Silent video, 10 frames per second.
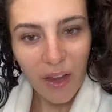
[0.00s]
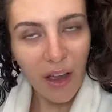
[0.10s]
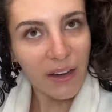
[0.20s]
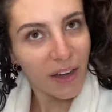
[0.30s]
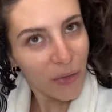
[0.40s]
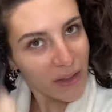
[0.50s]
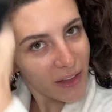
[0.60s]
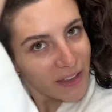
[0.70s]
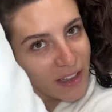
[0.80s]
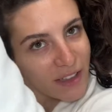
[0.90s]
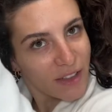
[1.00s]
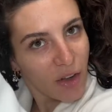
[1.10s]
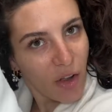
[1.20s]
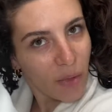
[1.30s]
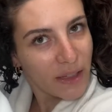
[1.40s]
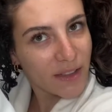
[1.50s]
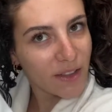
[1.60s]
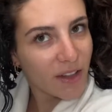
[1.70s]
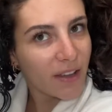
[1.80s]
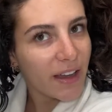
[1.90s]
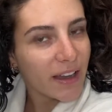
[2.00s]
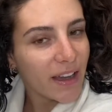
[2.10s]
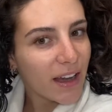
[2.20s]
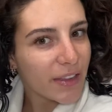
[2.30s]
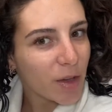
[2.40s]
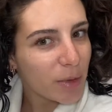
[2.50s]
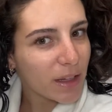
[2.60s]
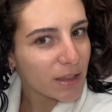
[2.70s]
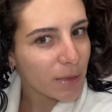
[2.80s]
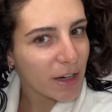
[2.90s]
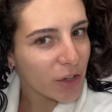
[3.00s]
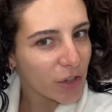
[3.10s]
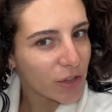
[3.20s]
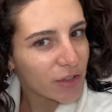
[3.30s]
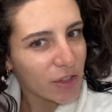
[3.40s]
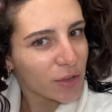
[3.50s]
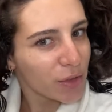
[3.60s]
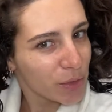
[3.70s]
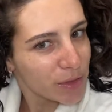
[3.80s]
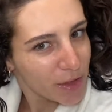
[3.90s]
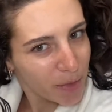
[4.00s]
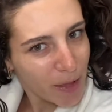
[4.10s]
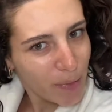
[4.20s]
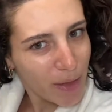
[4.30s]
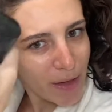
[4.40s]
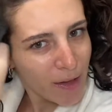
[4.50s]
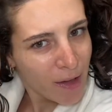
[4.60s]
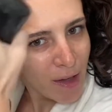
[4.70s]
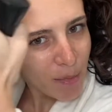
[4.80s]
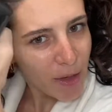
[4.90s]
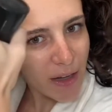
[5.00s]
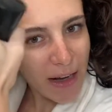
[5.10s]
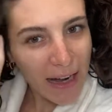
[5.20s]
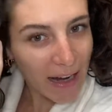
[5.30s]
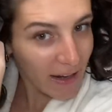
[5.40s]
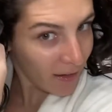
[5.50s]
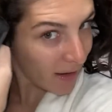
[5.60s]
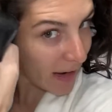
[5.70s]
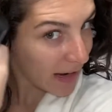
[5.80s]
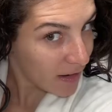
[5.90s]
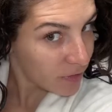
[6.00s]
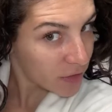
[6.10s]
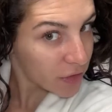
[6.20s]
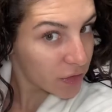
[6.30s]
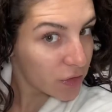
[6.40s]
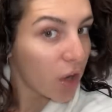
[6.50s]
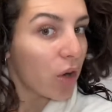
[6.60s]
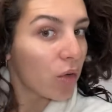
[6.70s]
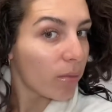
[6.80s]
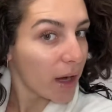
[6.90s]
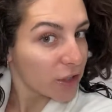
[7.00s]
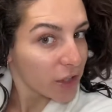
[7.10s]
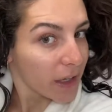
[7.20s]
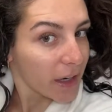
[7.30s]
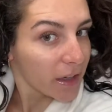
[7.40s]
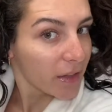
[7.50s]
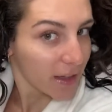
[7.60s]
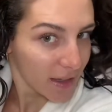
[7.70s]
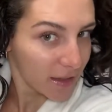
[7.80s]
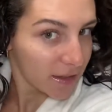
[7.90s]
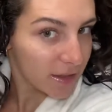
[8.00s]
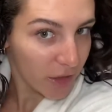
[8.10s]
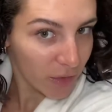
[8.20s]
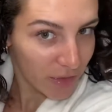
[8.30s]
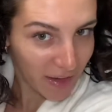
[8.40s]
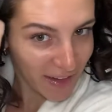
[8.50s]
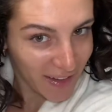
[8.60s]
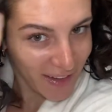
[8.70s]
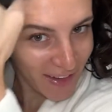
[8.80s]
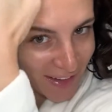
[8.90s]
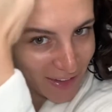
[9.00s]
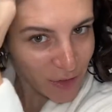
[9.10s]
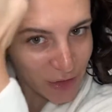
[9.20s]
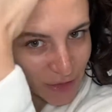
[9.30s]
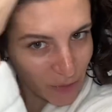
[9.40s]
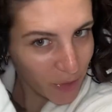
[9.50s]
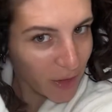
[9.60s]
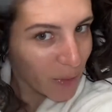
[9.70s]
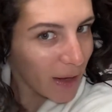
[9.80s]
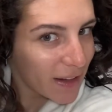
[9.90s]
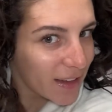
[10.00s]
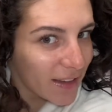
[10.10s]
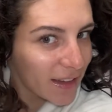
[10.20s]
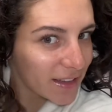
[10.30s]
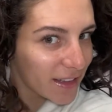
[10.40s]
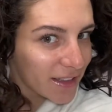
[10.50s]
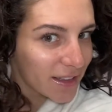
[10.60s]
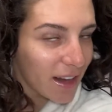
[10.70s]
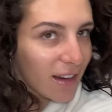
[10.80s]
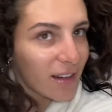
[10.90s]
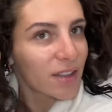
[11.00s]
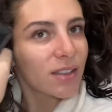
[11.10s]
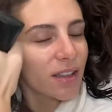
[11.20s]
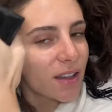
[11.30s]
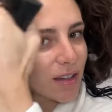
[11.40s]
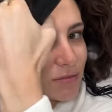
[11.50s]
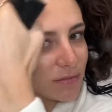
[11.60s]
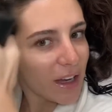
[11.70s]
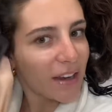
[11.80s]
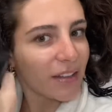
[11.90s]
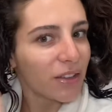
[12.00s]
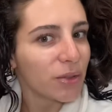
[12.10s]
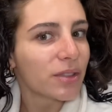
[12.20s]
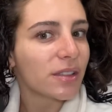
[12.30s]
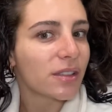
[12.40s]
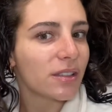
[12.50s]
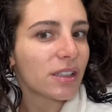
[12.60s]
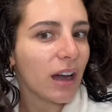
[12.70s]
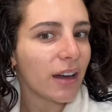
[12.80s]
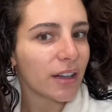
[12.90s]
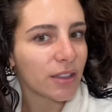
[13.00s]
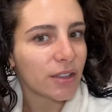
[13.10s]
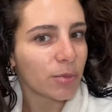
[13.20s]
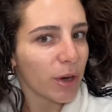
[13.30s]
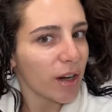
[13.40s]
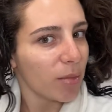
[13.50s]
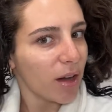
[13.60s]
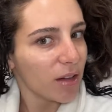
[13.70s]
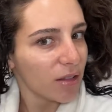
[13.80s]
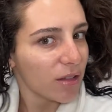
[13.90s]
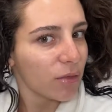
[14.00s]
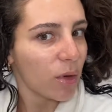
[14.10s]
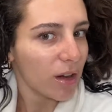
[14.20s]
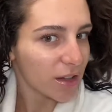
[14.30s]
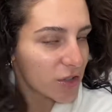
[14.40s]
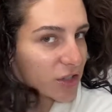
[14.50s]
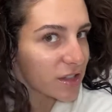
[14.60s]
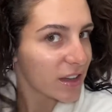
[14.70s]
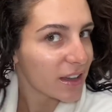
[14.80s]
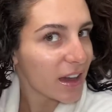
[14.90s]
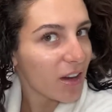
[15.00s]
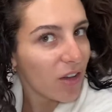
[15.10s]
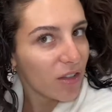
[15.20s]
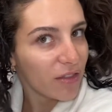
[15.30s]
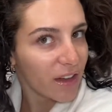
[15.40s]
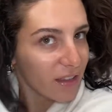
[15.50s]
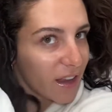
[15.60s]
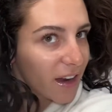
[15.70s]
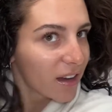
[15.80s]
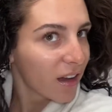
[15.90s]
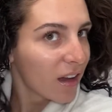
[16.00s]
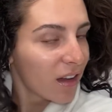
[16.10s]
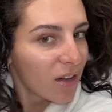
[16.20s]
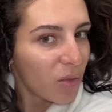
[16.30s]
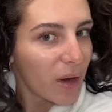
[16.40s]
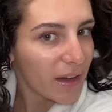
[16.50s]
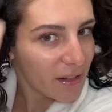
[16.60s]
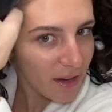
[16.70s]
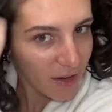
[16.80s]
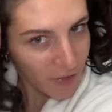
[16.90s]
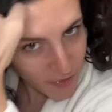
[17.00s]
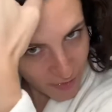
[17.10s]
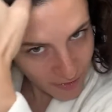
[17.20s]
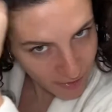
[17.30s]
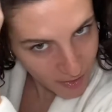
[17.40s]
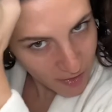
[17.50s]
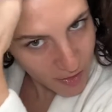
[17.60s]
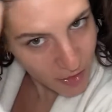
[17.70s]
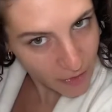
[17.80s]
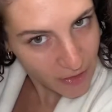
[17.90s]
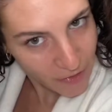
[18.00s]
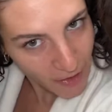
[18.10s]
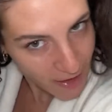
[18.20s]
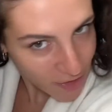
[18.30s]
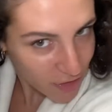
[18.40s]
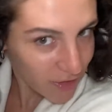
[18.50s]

I know it like doesn't always look like it, I think because my curls are looser maybe, but I have so much hair, like it is so thick. Just re-wetting it like this, I honestly might use this entire spray bottle of water just to get all of it like wet enough to refresh.